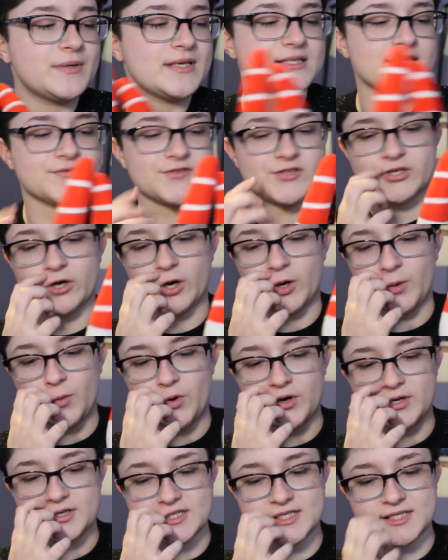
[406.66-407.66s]
Star
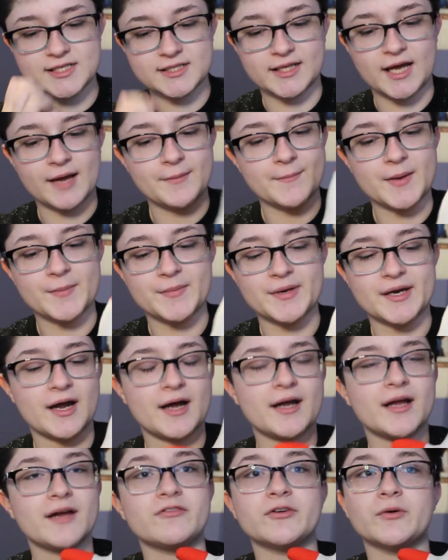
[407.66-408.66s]
Wars that maybe not
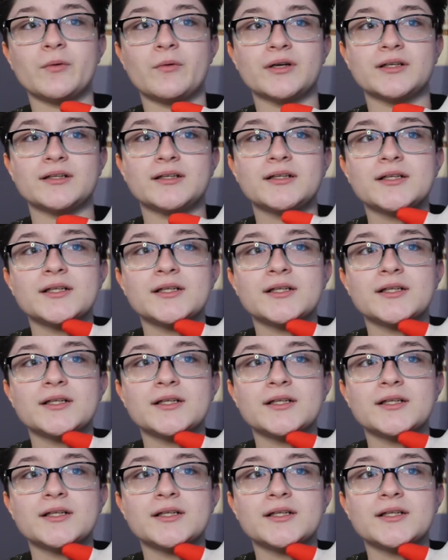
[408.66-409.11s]
everyone